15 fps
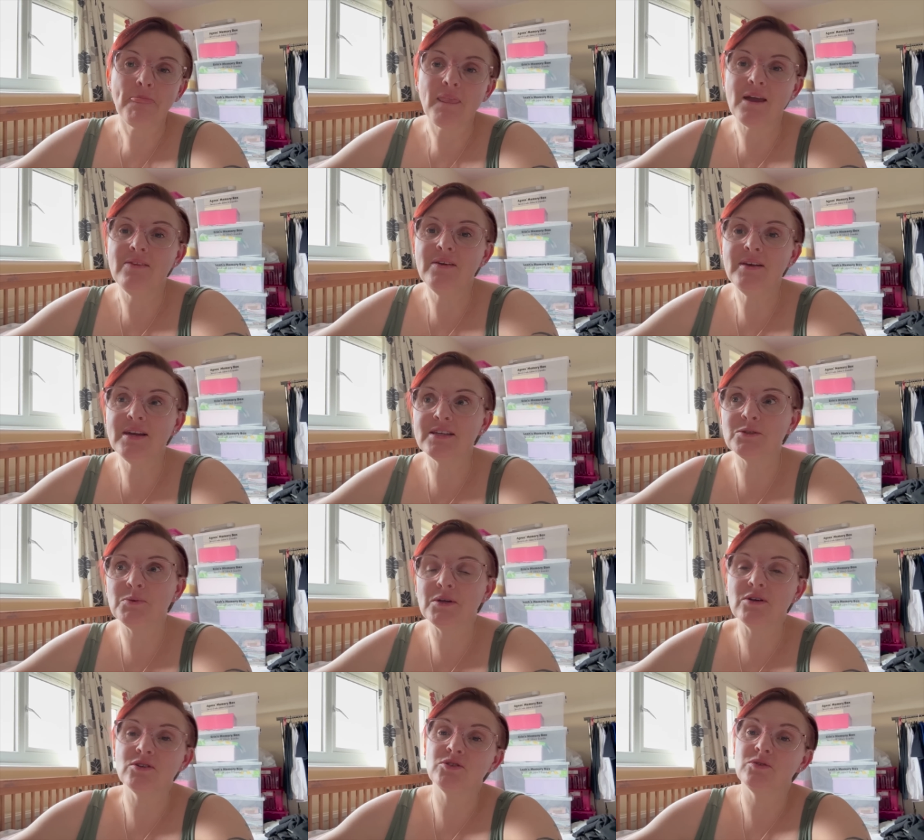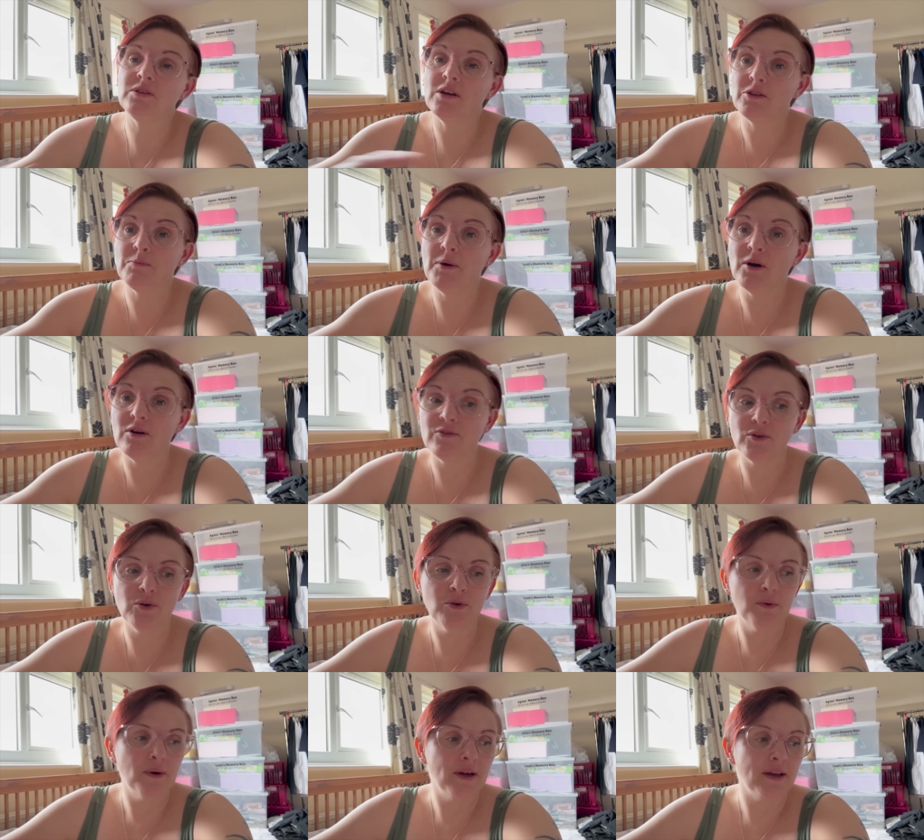And then next week I'll do the other part of the
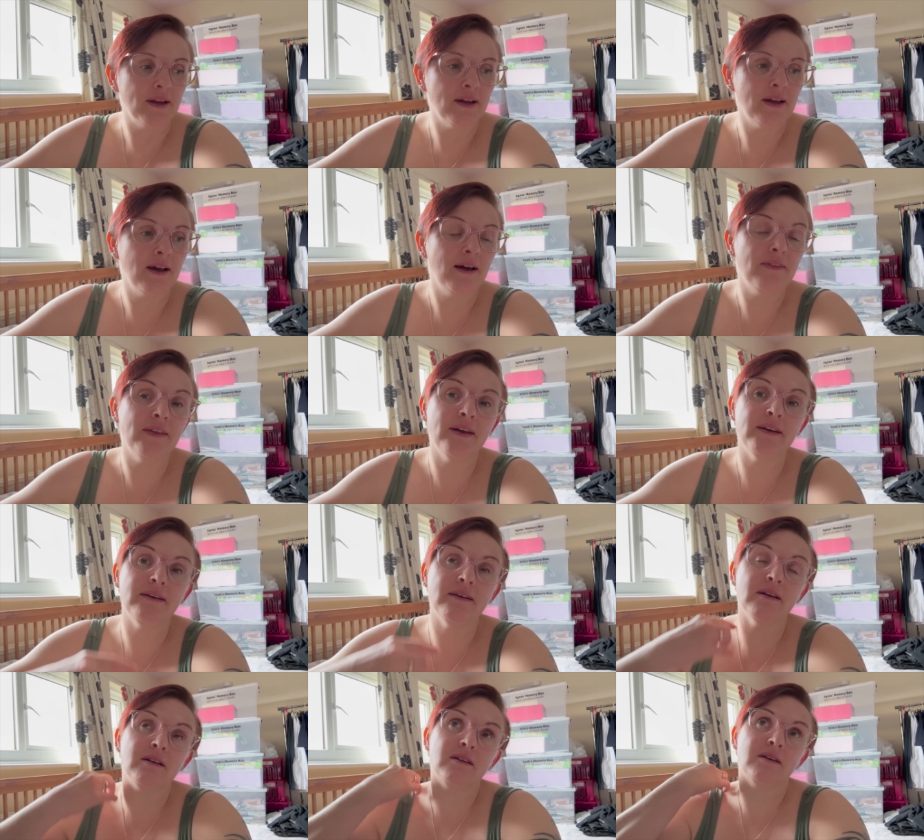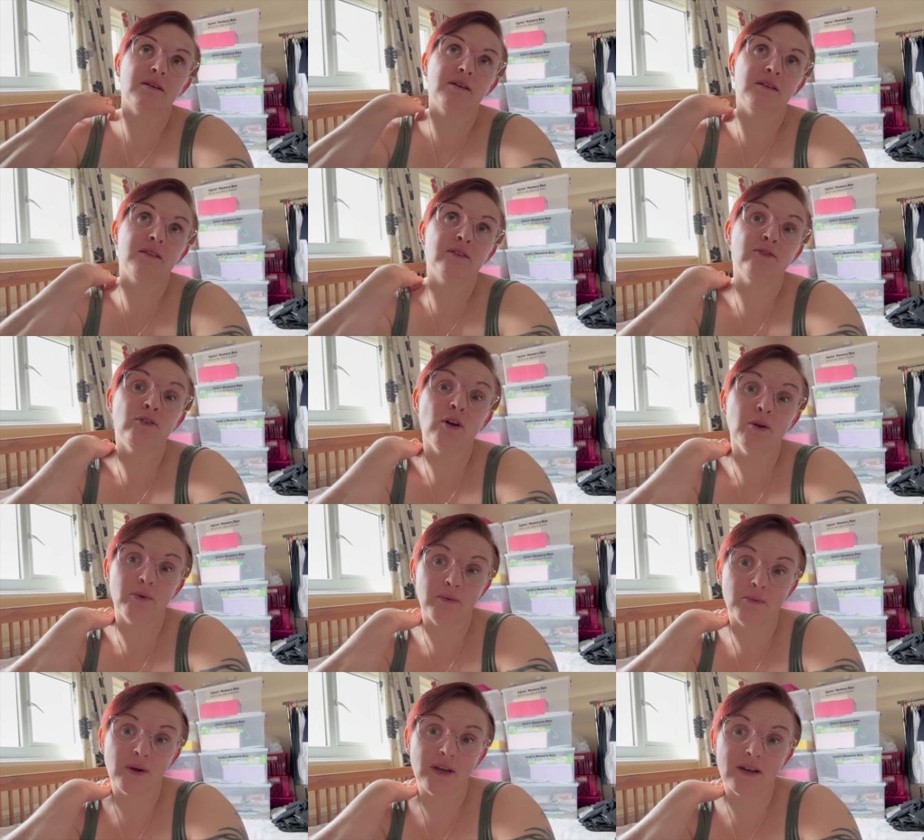hallway. And then the
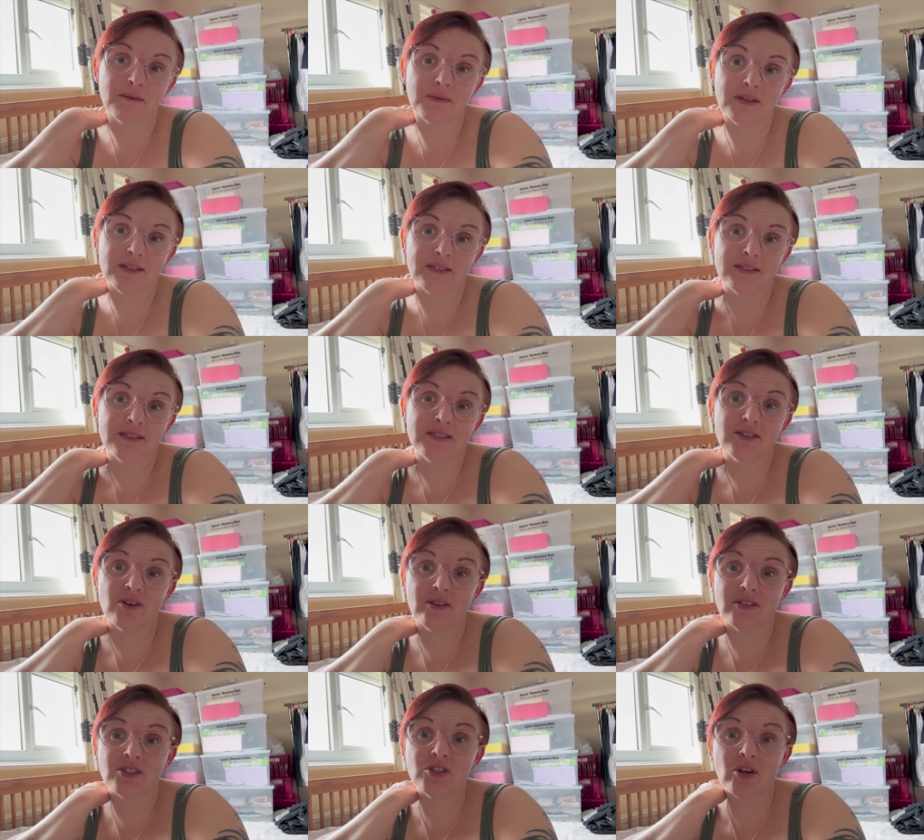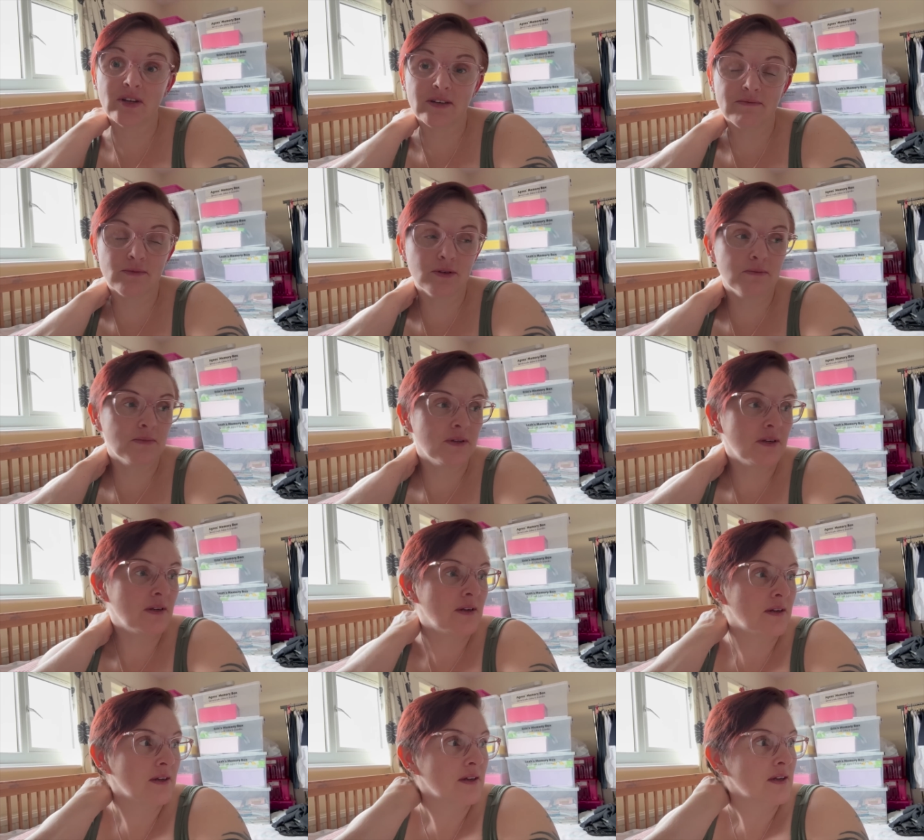following week I'm going to start in the dining room
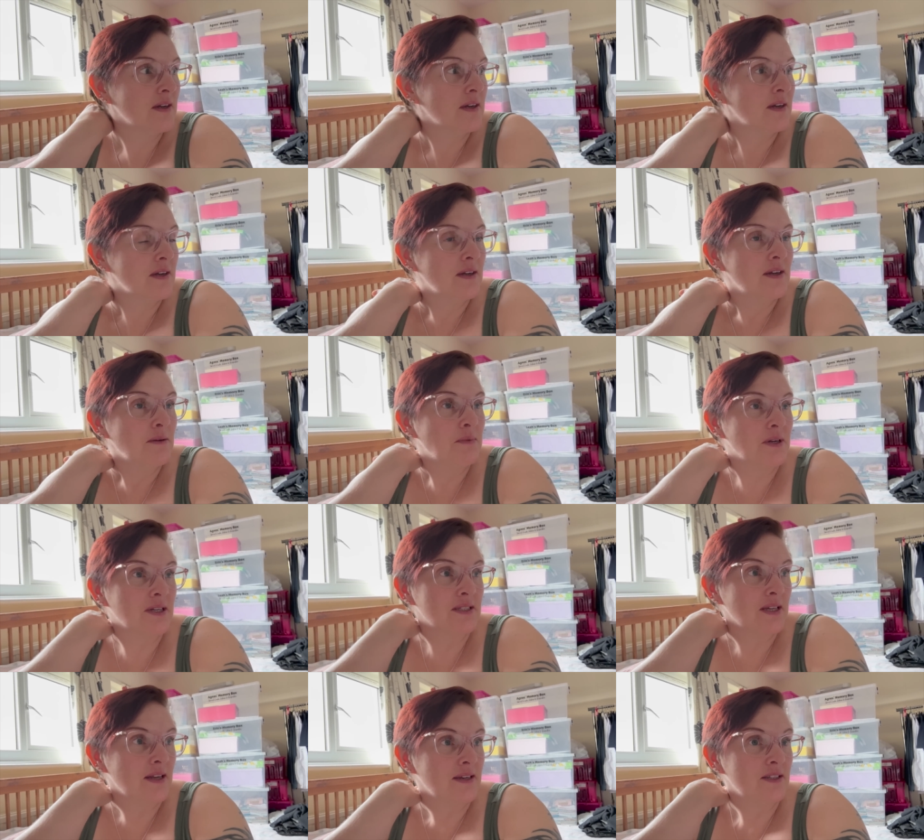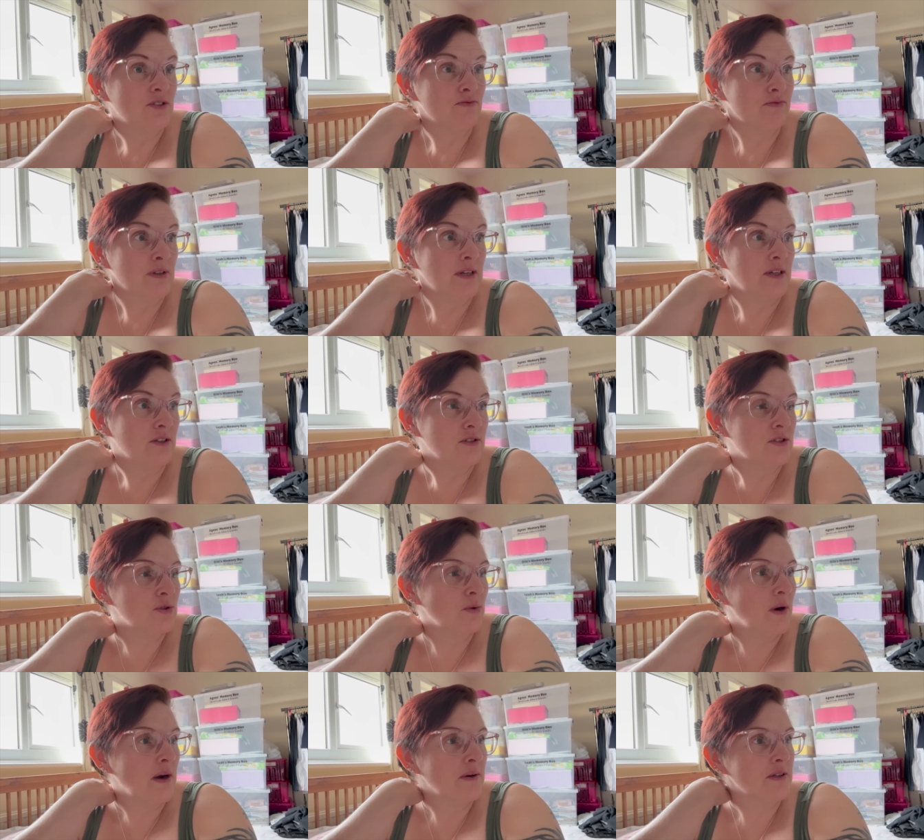because that needs a really good
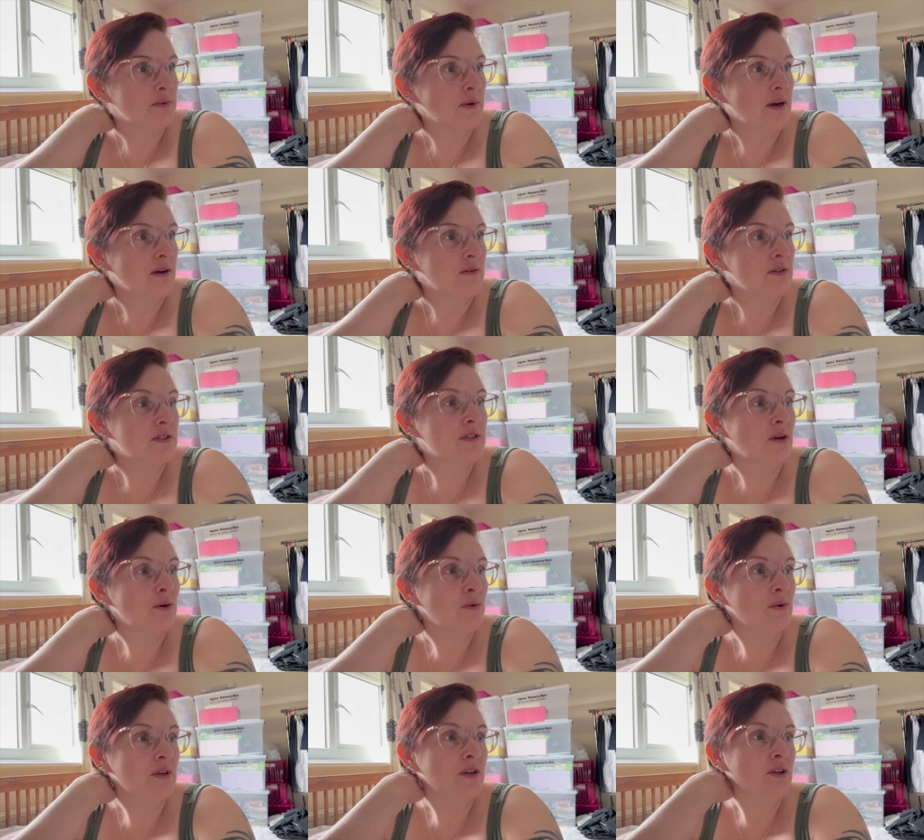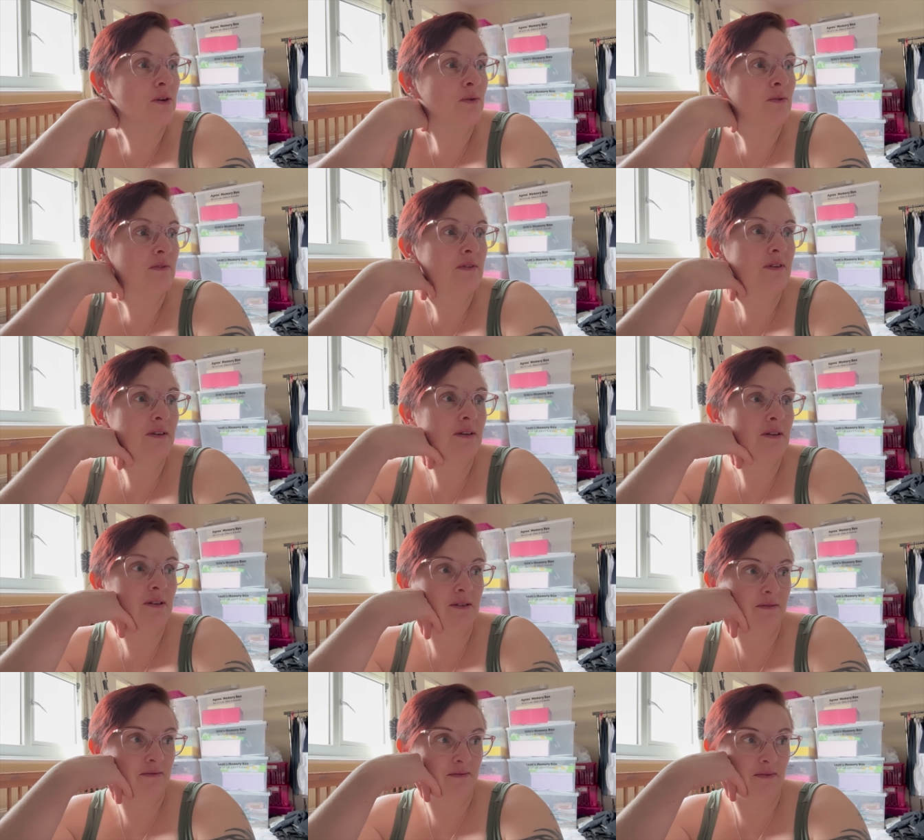sort out as well. So, you know,
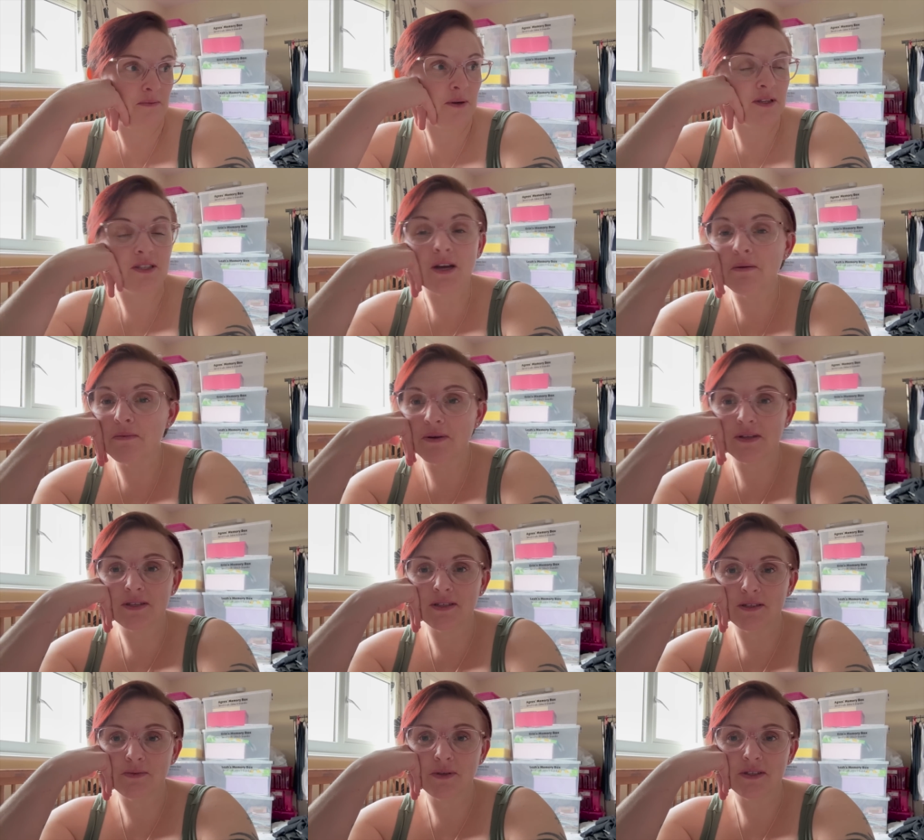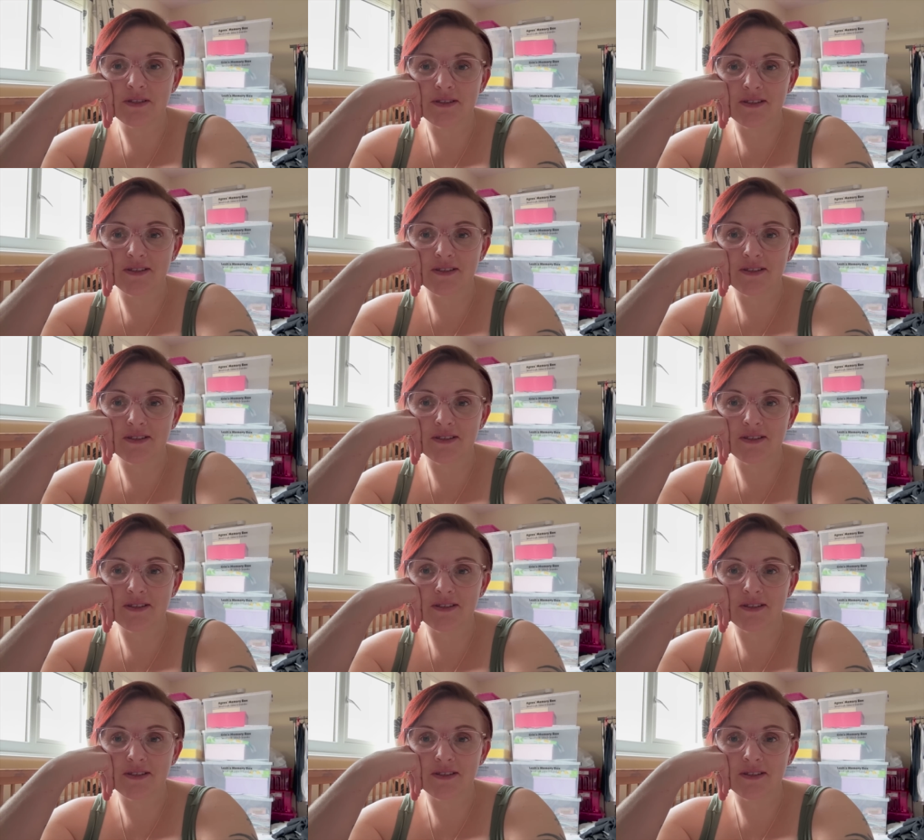by the time about six weeks has